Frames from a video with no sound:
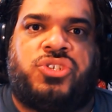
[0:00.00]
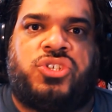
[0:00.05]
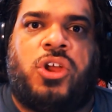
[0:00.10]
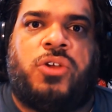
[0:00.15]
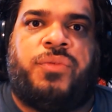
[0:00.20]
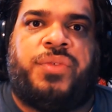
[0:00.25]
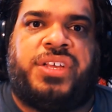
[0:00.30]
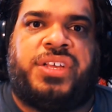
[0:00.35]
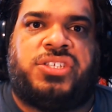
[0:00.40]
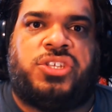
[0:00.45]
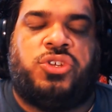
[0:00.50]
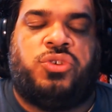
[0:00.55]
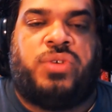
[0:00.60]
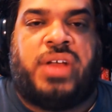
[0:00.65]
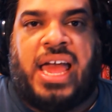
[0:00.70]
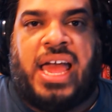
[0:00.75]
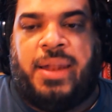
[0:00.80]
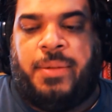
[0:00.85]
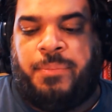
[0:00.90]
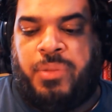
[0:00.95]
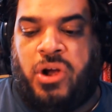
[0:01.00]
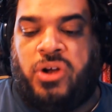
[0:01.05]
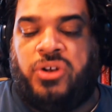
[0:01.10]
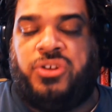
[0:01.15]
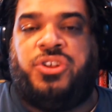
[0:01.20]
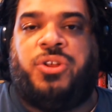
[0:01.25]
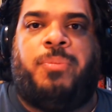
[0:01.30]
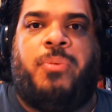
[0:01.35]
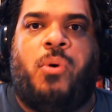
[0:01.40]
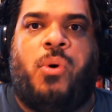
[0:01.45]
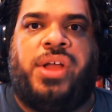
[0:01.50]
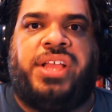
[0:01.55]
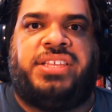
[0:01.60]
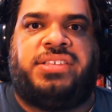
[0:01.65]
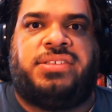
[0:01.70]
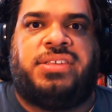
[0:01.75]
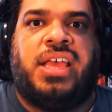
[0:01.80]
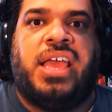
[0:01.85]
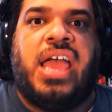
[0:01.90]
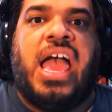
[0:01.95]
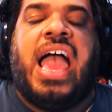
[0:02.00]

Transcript: service, you got to burn your points,